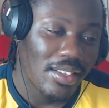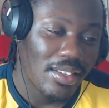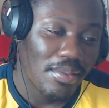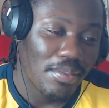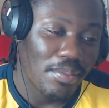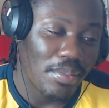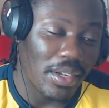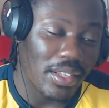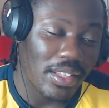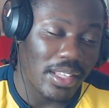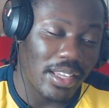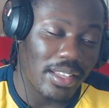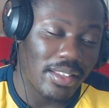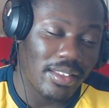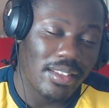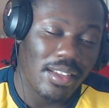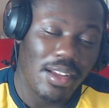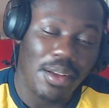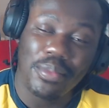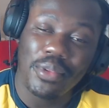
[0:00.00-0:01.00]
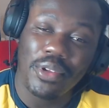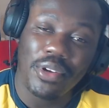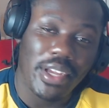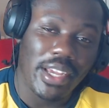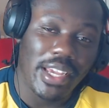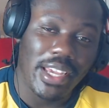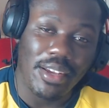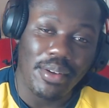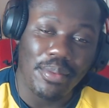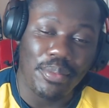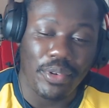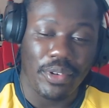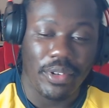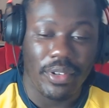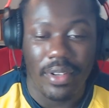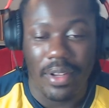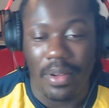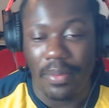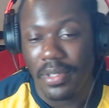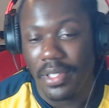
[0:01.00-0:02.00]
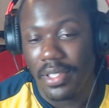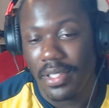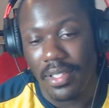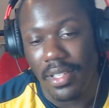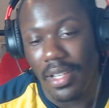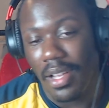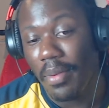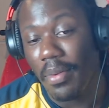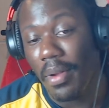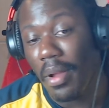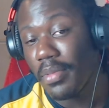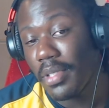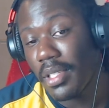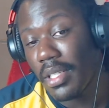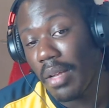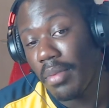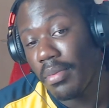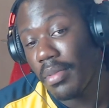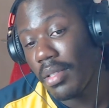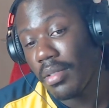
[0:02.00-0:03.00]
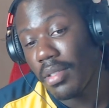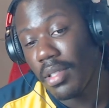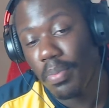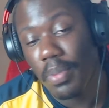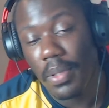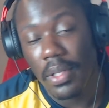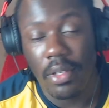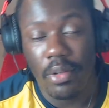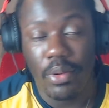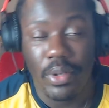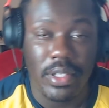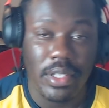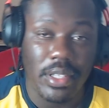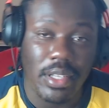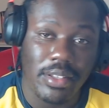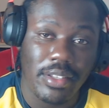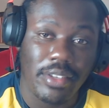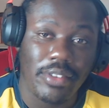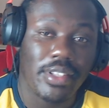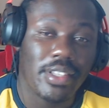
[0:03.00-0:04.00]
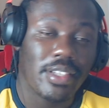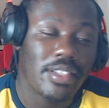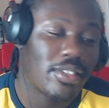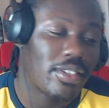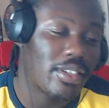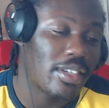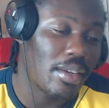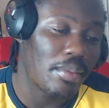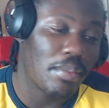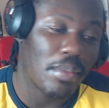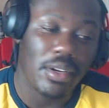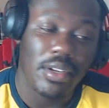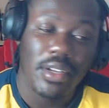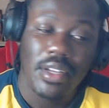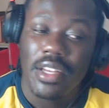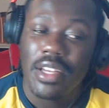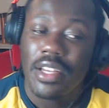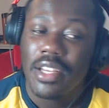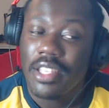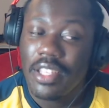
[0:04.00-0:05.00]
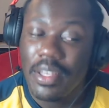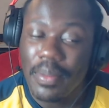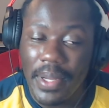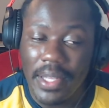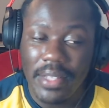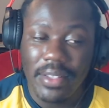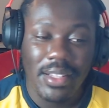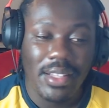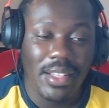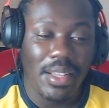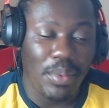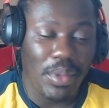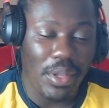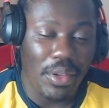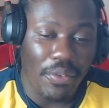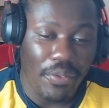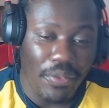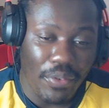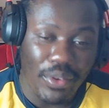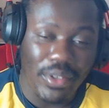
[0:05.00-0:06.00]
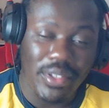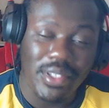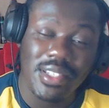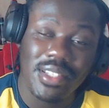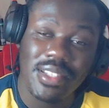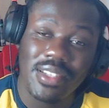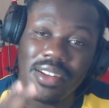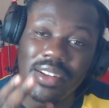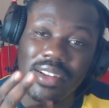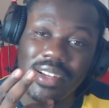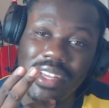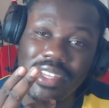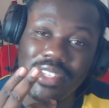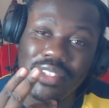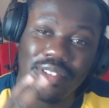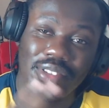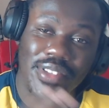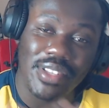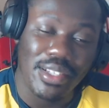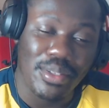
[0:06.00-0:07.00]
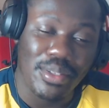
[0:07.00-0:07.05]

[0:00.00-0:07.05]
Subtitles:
But then I'm not a hater, bro. I'm just putting the question out there, innit? So yeah, but you man, let me know your thoughts. I'll catch you on the next